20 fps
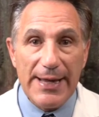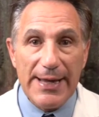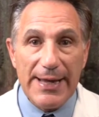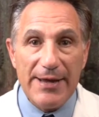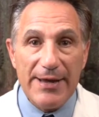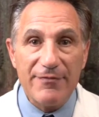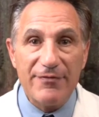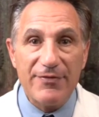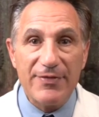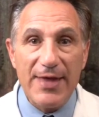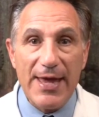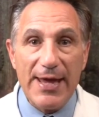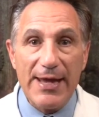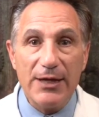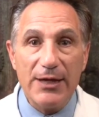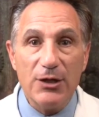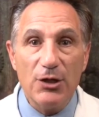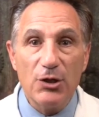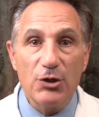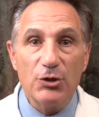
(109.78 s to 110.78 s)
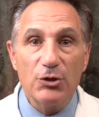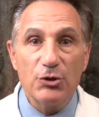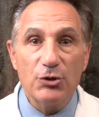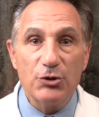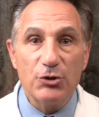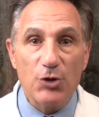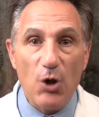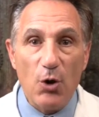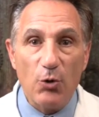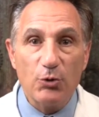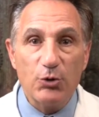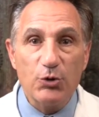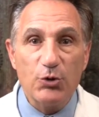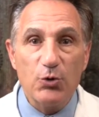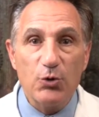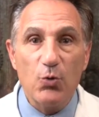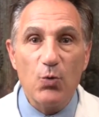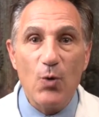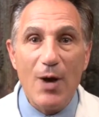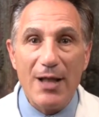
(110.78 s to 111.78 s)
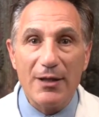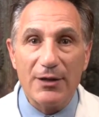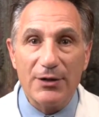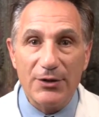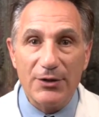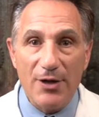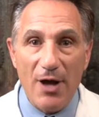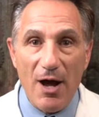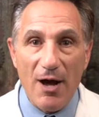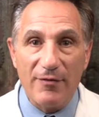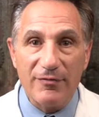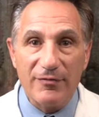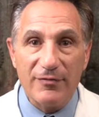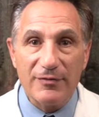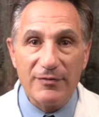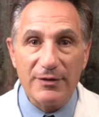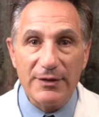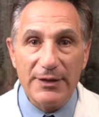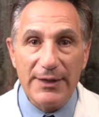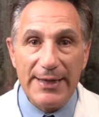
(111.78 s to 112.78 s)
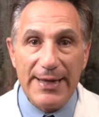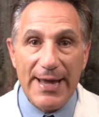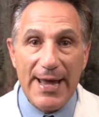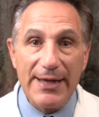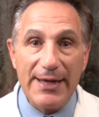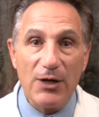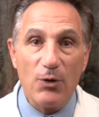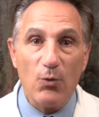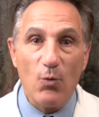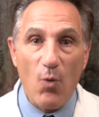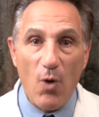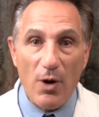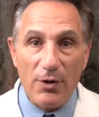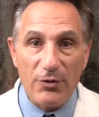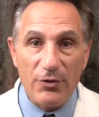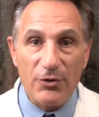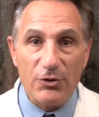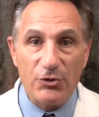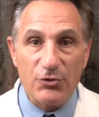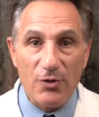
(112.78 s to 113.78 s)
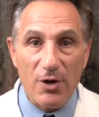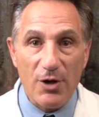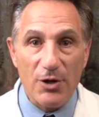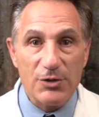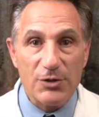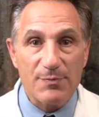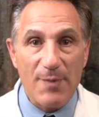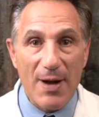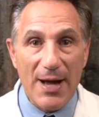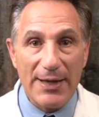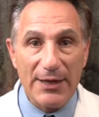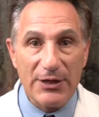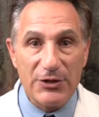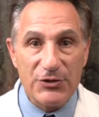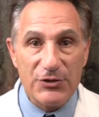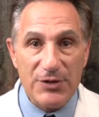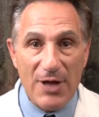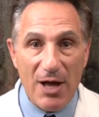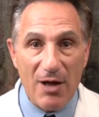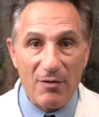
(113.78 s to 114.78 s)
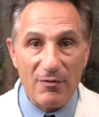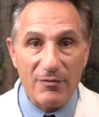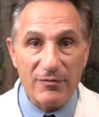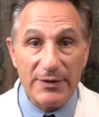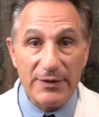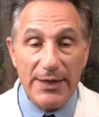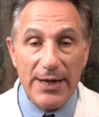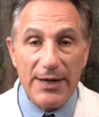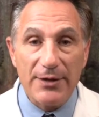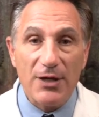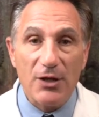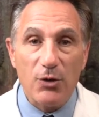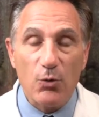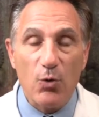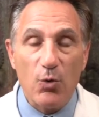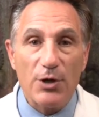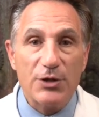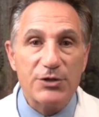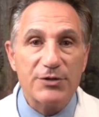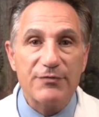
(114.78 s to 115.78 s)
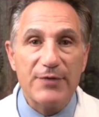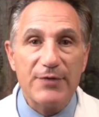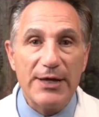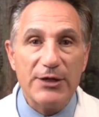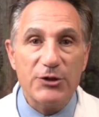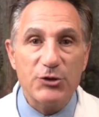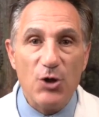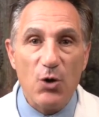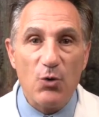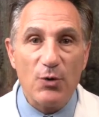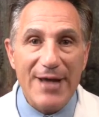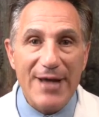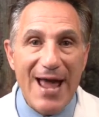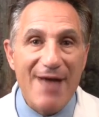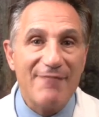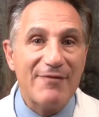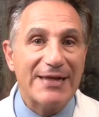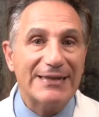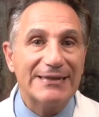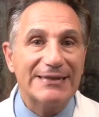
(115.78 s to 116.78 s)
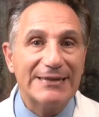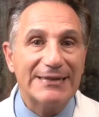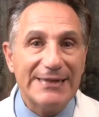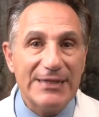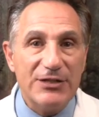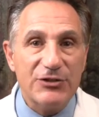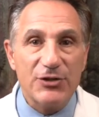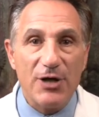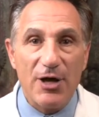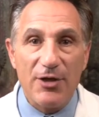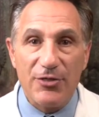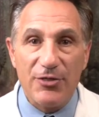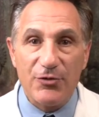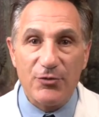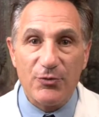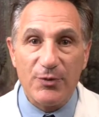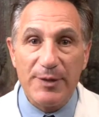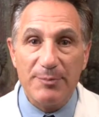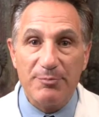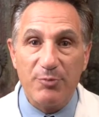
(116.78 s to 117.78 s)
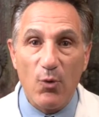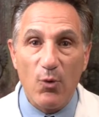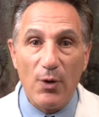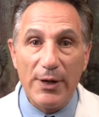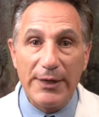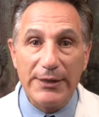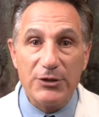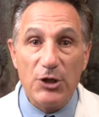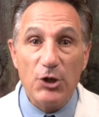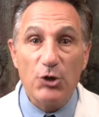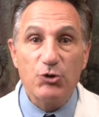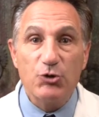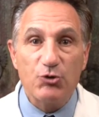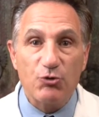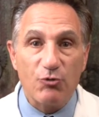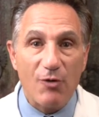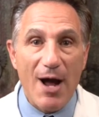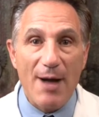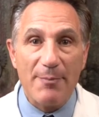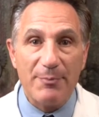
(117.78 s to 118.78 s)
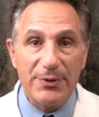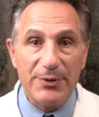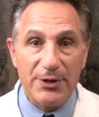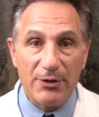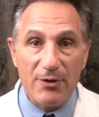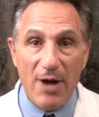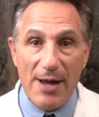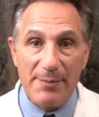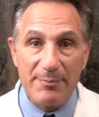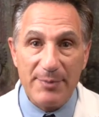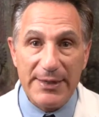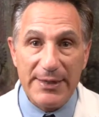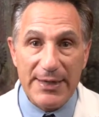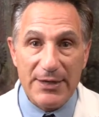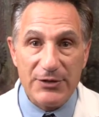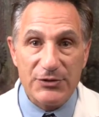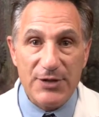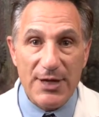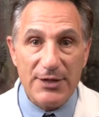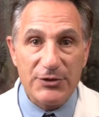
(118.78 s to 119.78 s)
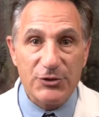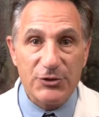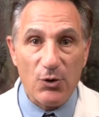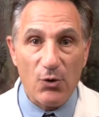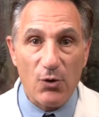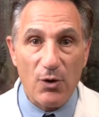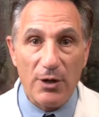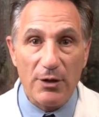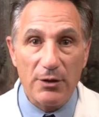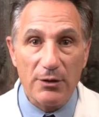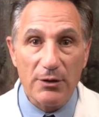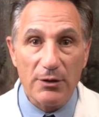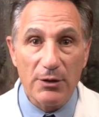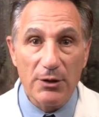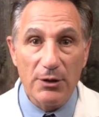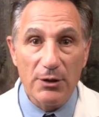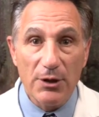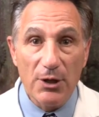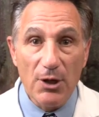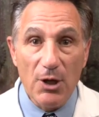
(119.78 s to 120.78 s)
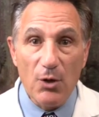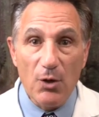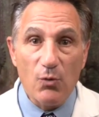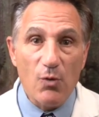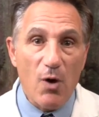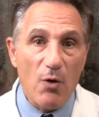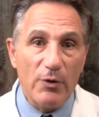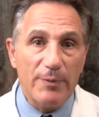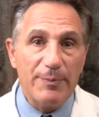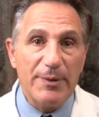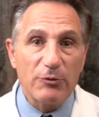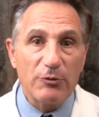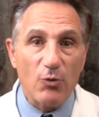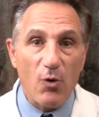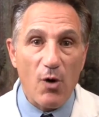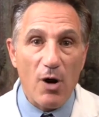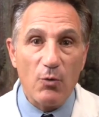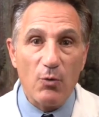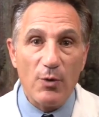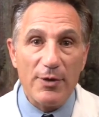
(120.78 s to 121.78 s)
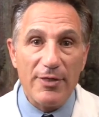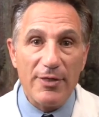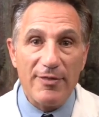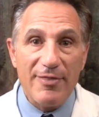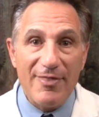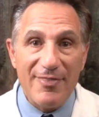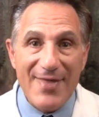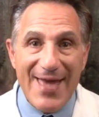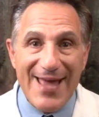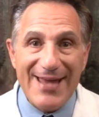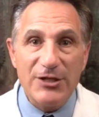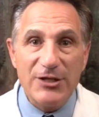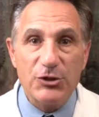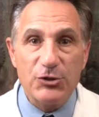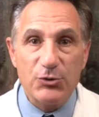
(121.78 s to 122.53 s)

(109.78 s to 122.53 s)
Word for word: If they don't do well enough getting one of the drugs by itself, in other words, if they don't have at least a three point drop in their IPSS score, what would be wrong with then